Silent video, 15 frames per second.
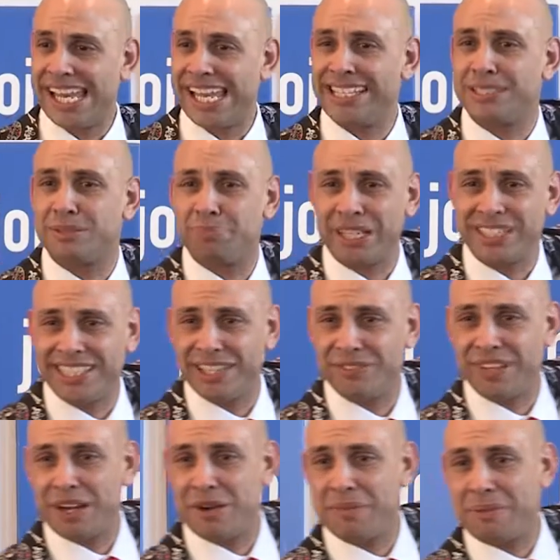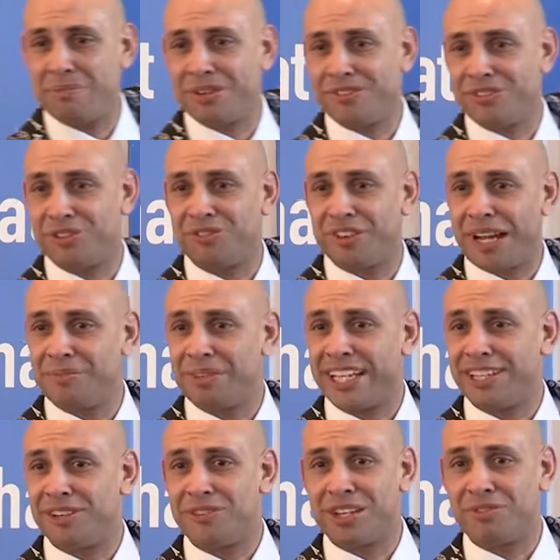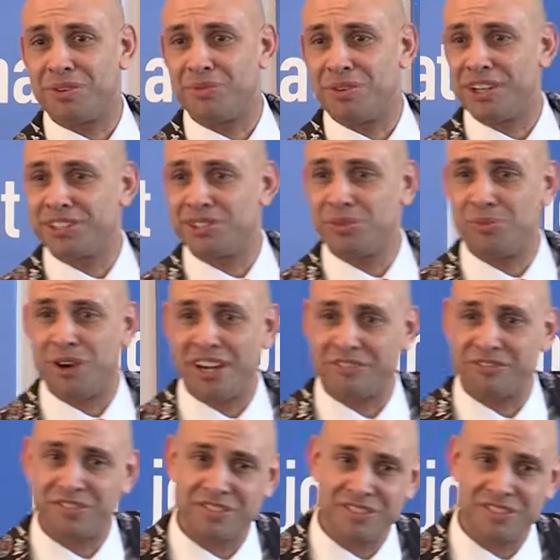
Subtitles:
especially if they're a member of your family, or even worse, your wife